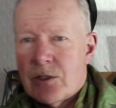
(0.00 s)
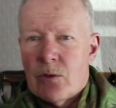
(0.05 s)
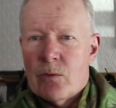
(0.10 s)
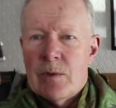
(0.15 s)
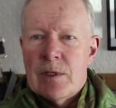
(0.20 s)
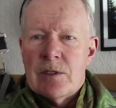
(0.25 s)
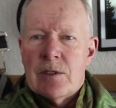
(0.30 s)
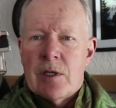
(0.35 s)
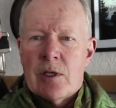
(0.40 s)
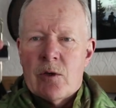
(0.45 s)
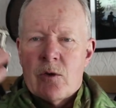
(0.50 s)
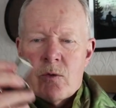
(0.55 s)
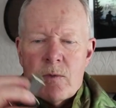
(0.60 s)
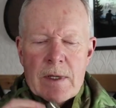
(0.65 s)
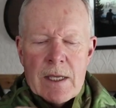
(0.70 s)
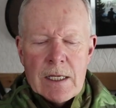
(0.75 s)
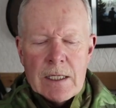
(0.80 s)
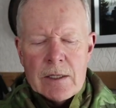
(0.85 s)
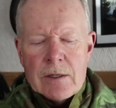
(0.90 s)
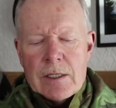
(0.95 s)
is the reason I
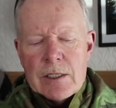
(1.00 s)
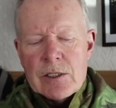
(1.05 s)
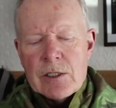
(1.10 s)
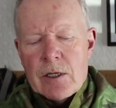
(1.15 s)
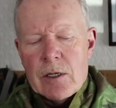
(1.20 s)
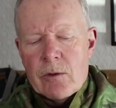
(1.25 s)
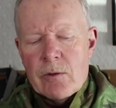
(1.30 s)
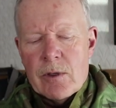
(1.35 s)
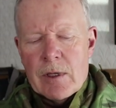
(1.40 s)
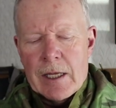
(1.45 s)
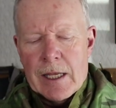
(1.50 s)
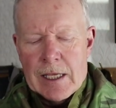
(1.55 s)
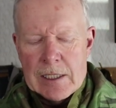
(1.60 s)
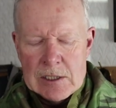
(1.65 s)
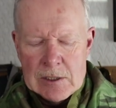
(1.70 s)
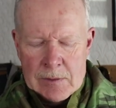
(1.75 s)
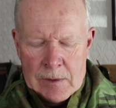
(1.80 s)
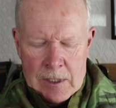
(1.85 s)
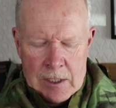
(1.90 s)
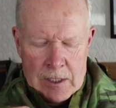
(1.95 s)
created this cloak
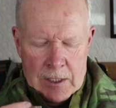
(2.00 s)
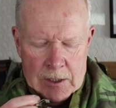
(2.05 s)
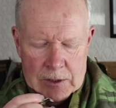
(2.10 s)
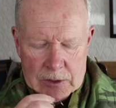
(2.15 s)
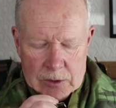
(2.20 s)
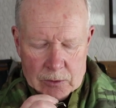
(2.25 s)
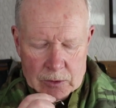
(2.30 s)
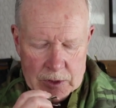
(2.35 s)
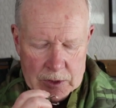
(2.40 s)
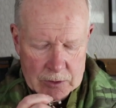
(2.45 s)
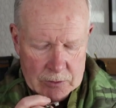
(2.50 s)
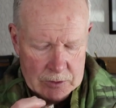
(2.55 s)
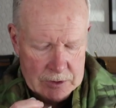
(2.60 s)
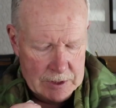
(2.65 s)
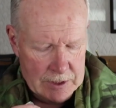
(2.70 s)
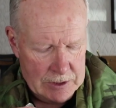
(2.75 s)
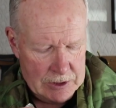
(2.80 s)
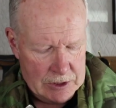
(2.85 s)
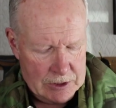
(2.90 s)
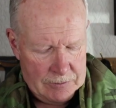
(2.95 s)
clasp. So to use
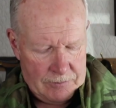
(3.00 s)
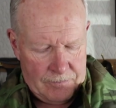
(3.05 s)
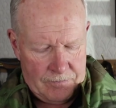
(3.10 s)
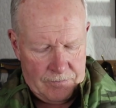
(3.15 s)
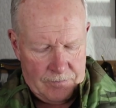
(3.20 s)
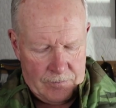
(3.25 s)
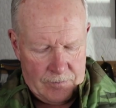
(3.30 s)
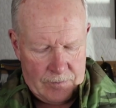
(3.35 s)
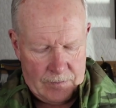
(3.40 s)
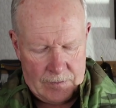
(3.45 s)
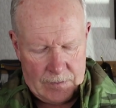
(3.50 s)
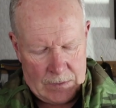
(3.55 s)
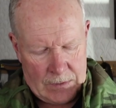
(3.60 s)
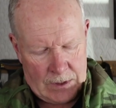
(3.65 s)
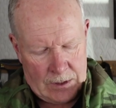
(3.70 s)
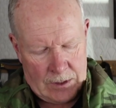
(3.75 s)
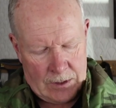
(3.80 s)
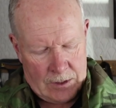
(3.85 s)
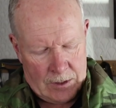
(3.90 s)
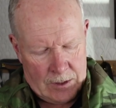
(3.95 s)
this,
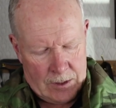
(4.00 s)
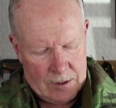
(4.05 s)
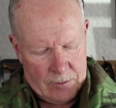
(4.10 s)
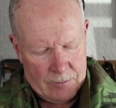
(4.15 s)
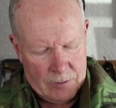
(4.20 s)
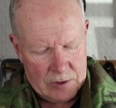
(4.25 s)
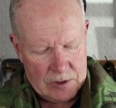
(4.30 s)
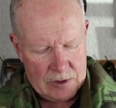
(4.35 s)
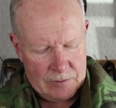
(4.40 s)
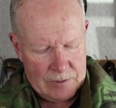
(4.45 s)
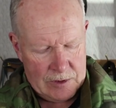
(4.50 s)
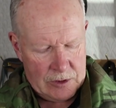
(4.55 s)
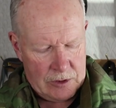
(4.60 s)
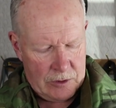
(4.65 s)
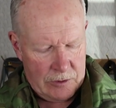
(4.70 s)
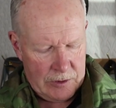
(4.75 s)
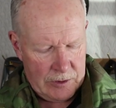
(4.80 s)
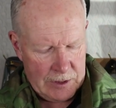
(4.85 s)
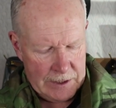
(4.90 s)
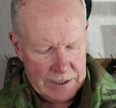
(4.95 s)
put some
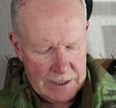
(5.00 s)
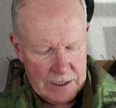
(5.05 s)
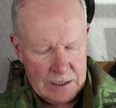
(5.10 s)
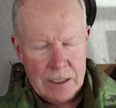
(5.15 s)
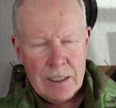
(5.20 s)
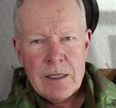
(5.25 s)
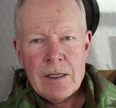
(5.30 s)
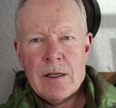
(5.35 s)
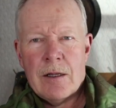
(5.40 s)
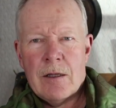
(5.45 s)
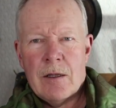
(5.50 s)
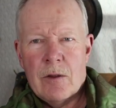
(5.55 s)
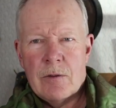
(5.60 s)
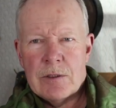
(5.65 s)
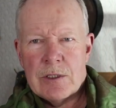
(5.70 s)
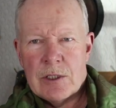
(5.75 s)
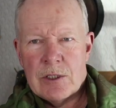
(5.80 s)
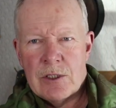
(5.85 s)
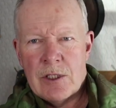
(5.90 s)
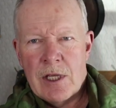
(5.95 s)
material in,
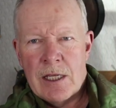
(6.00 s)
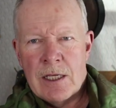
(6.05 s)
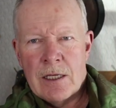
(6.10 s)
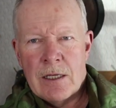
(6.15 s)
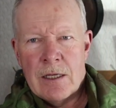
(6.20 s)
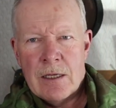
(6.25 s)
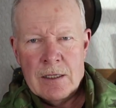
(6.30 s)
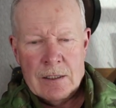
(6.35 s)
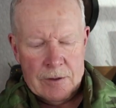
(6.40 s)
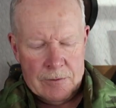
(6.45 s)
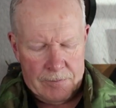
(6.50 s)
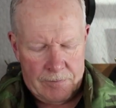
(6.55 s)
close it shut.